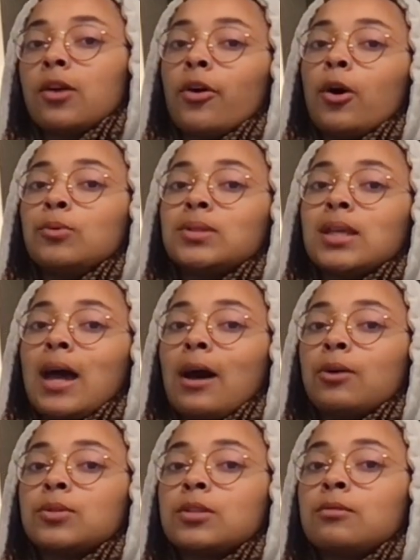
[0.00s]
that owns the
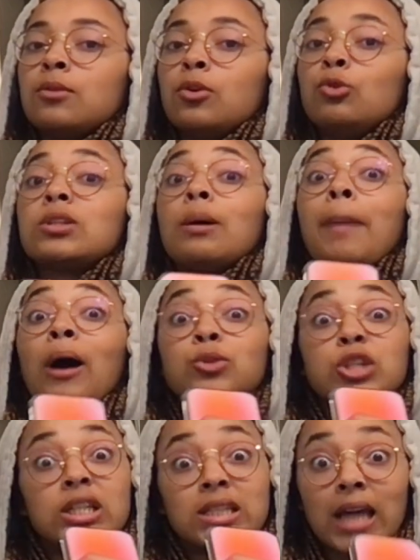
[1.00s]
house who's about
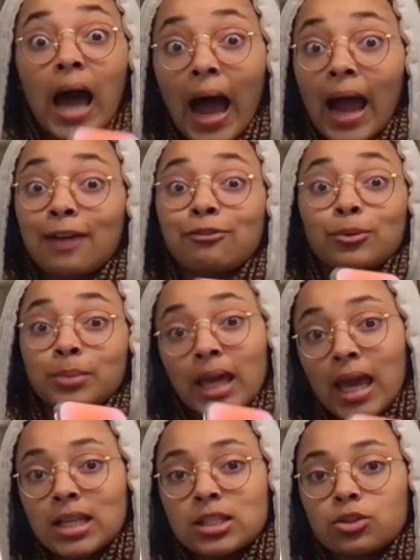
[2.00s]
to die from
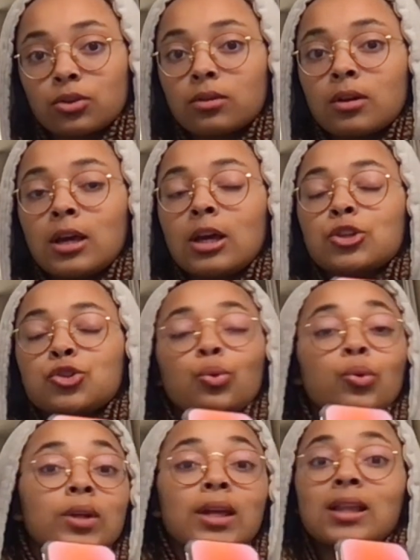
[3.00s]
cancer, so
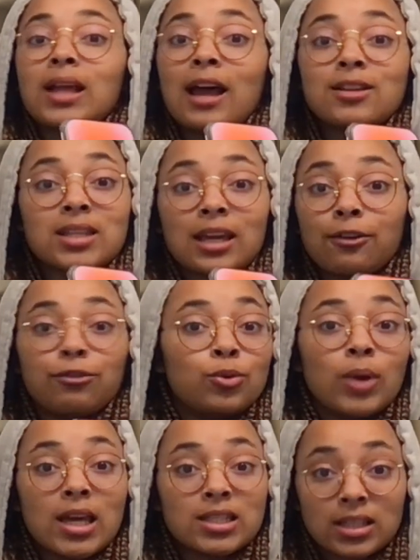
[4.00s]
he only has like a few
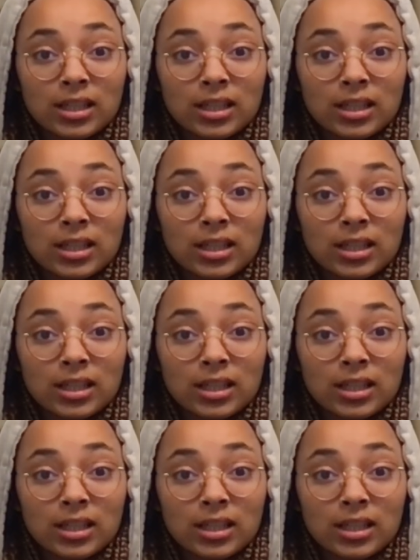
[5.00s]
days to